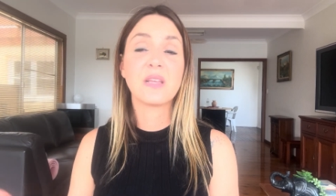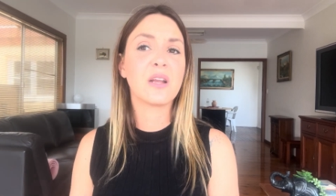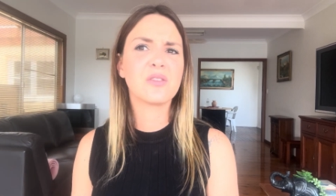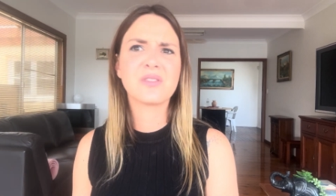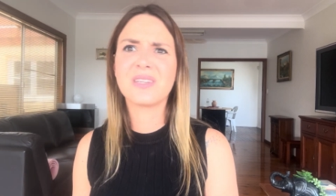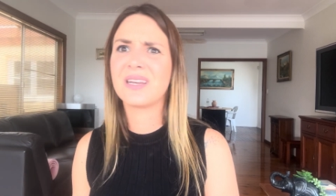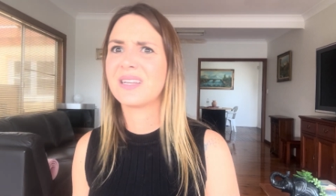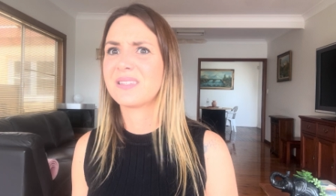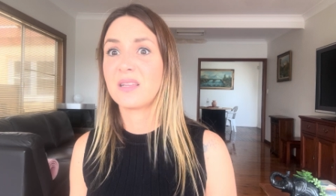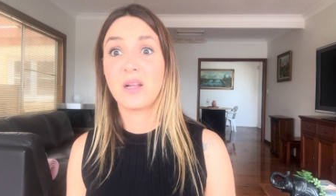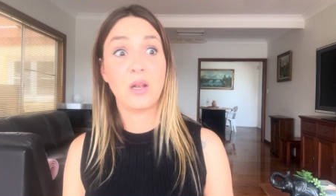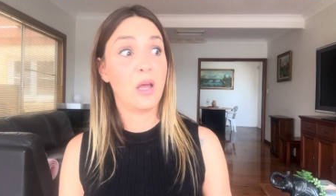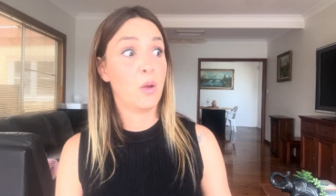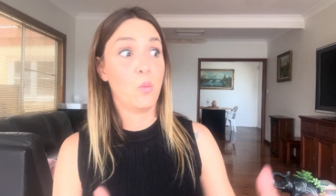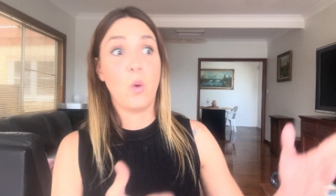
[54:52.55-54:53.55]
I don't see it as
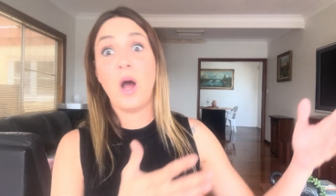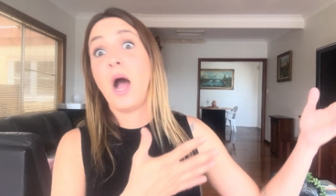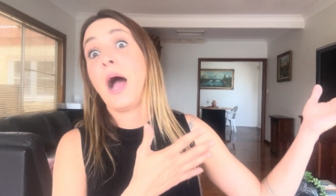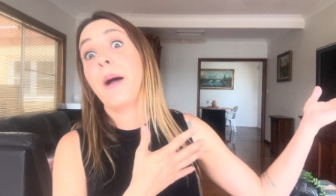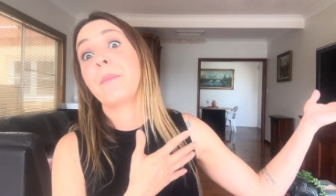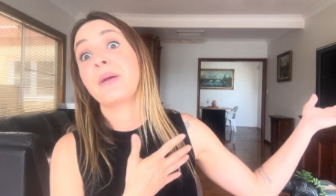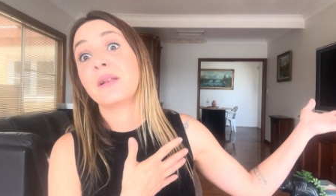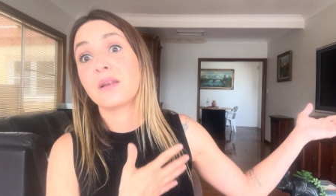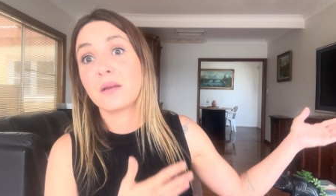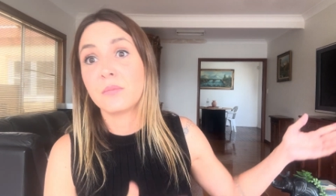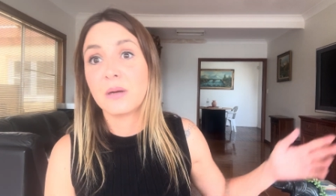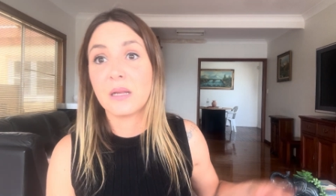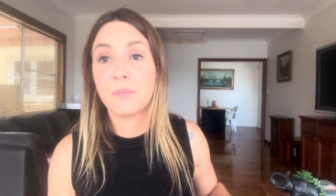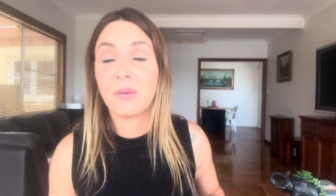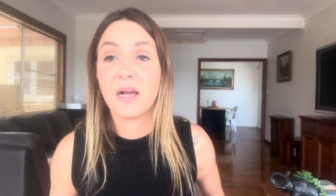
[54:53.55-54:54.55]
like what happened in
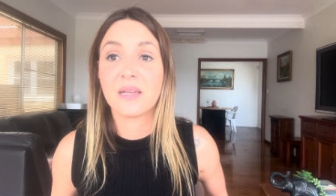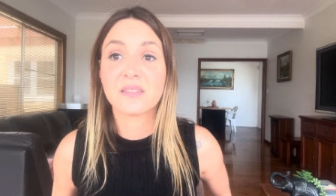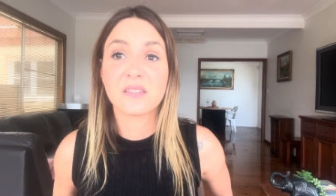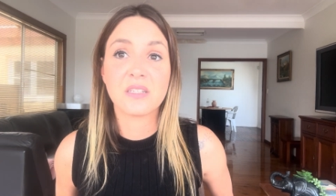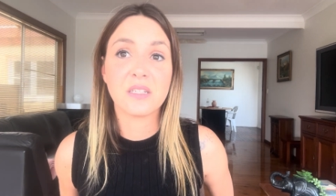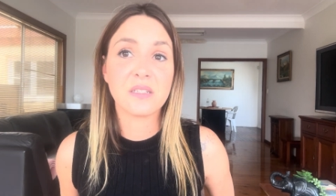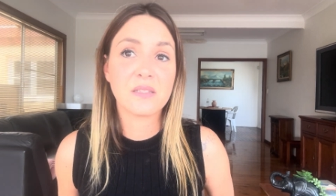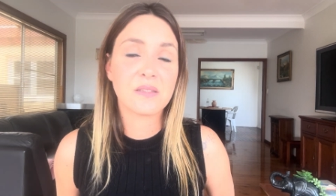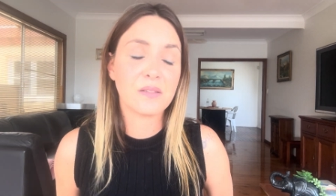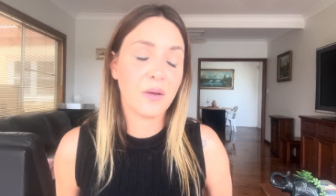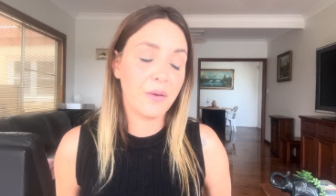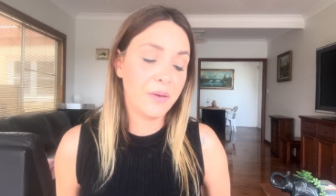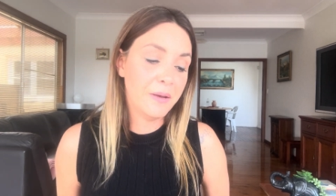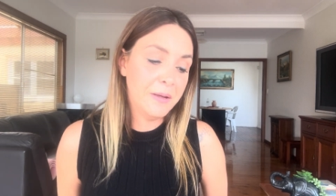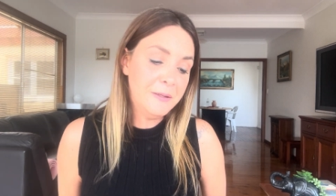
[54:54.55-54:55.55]
my past years.
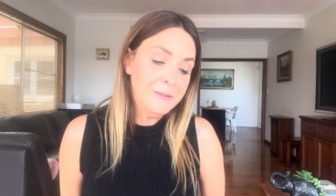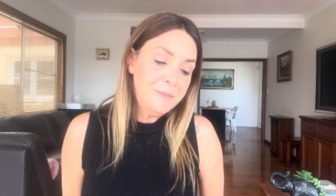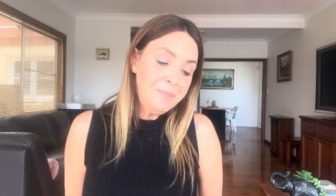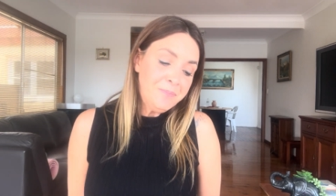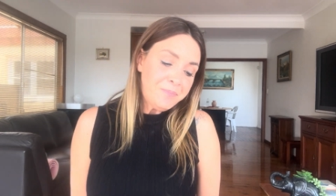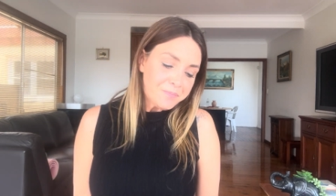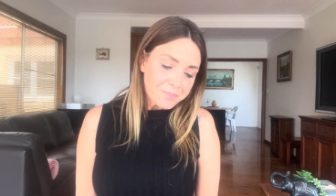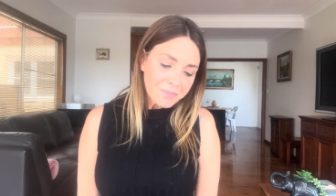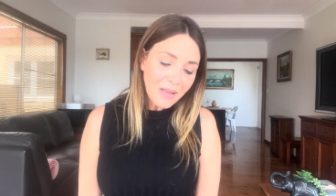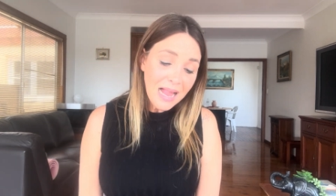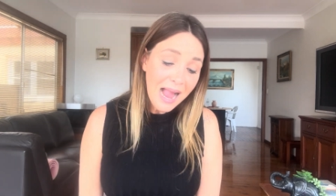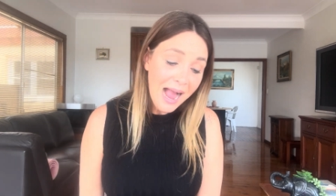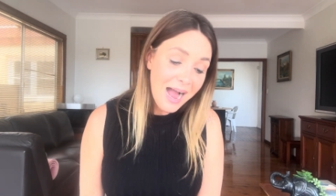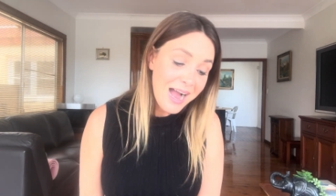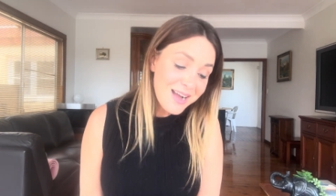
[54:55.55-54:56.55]
So
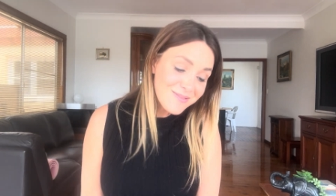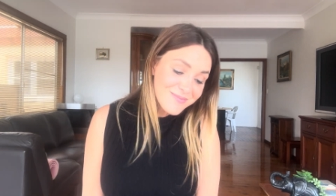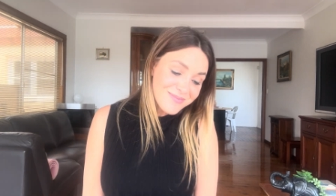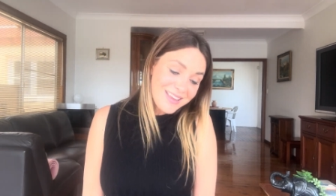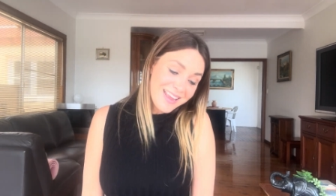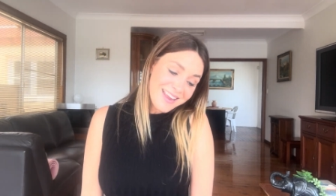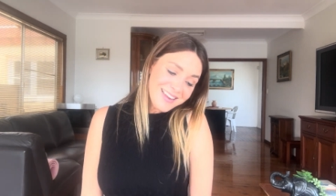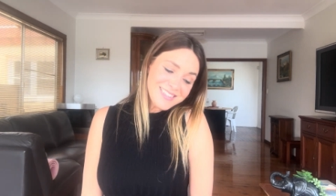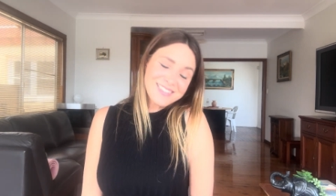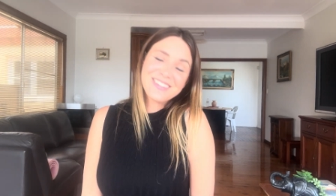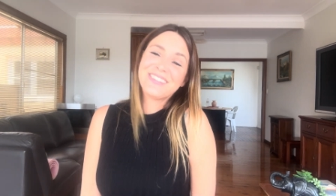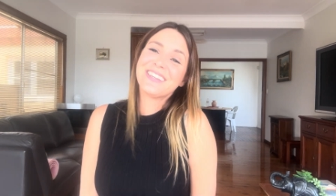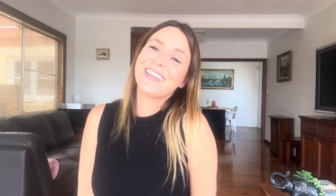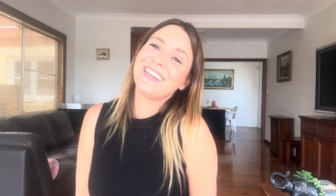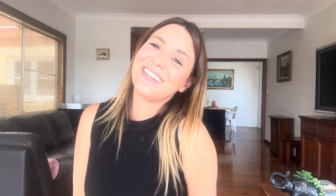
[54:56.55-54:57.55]
yeah, it's
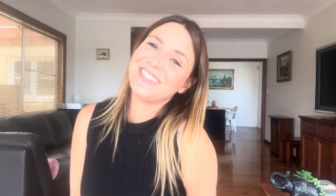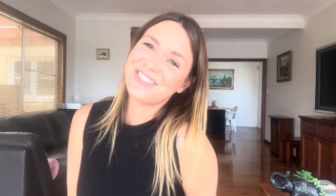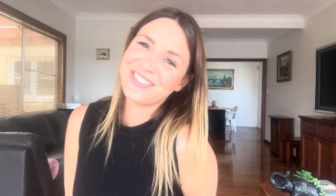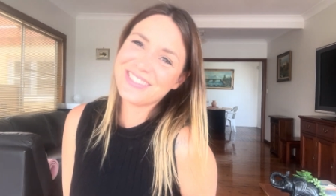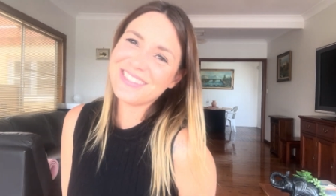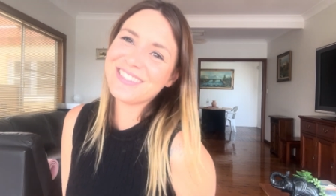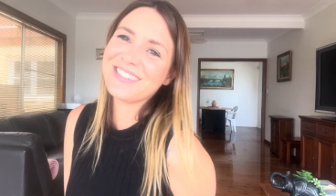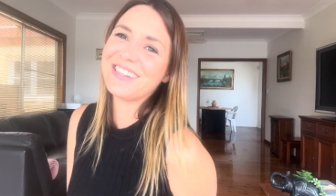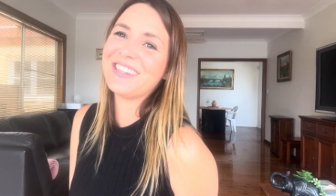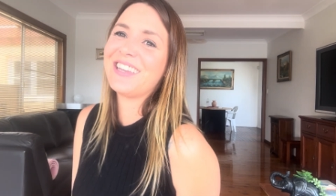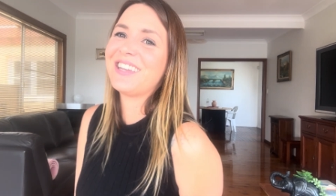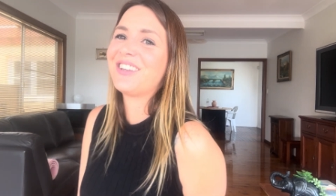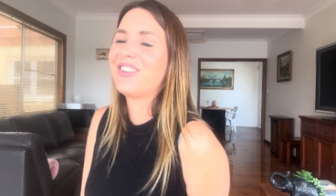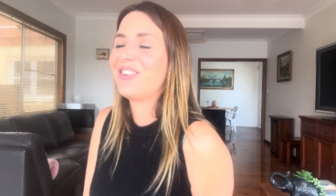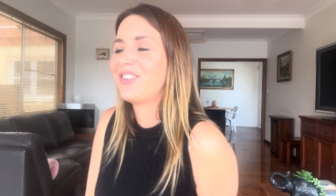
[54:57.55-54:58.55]
going to get interesting. It's going to
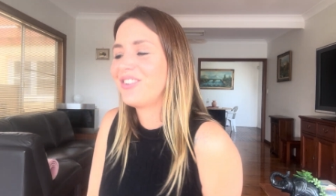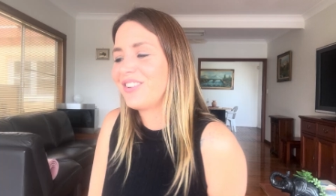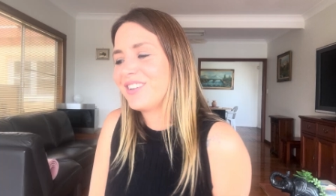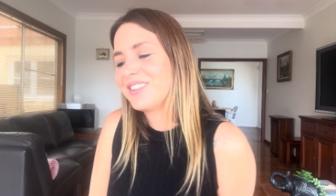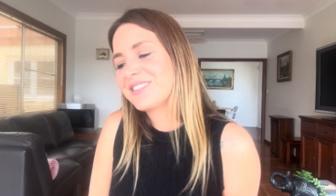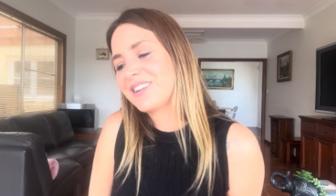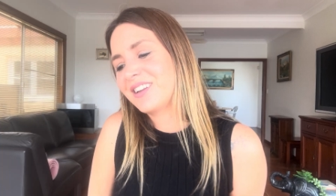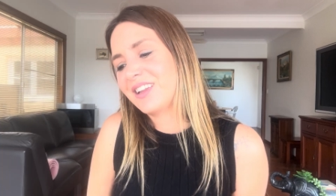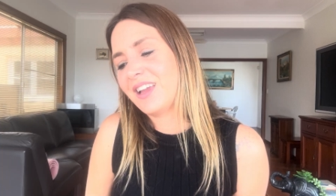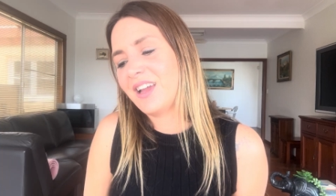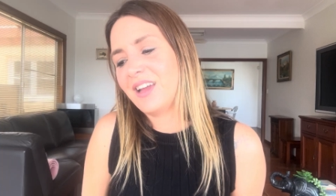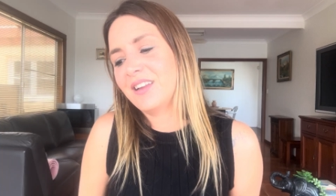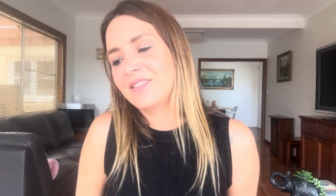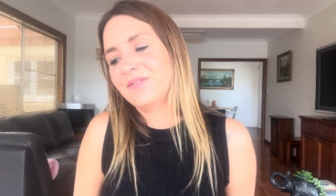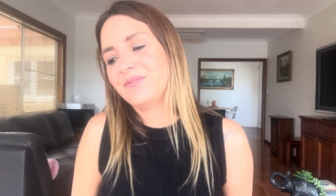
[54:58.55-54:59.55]
get cute. It's going to
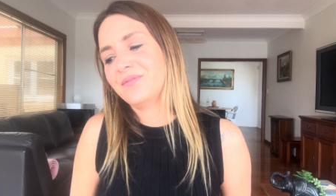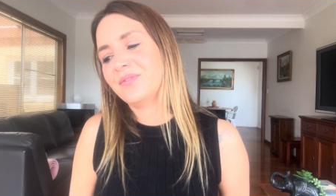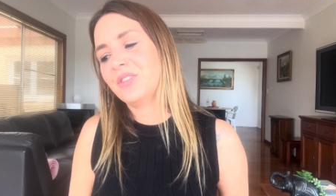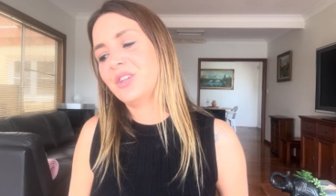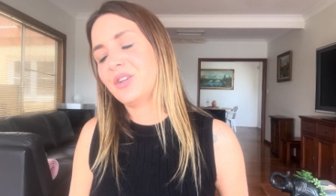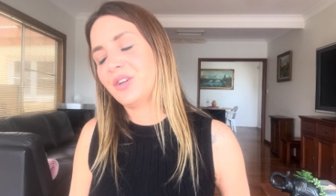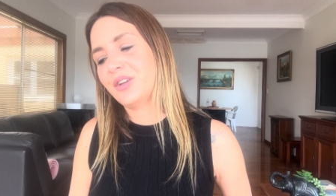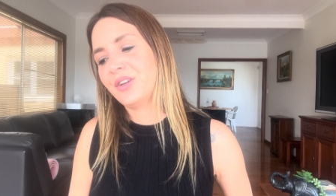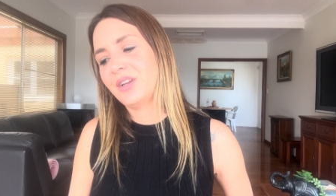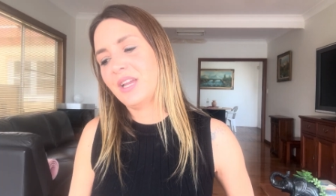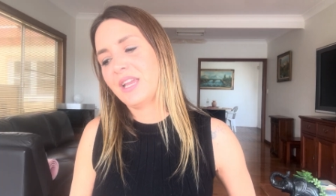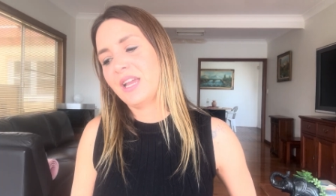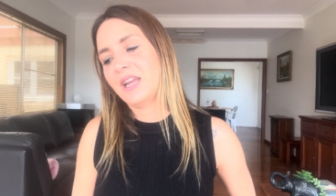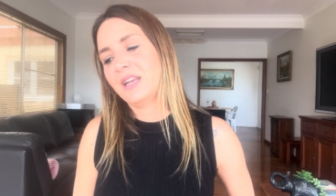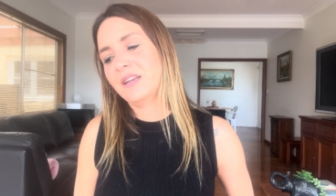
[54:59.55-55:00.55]
get, you know,
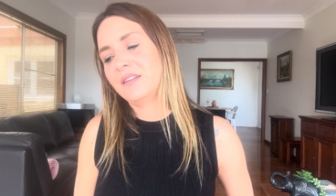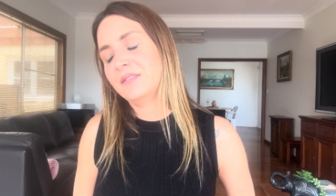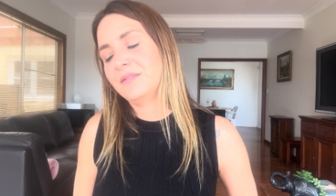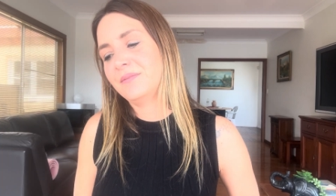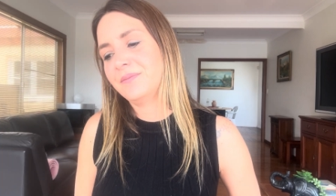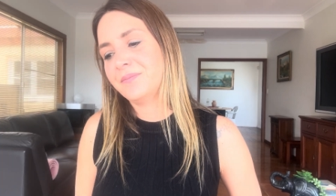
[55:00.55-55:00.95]
again,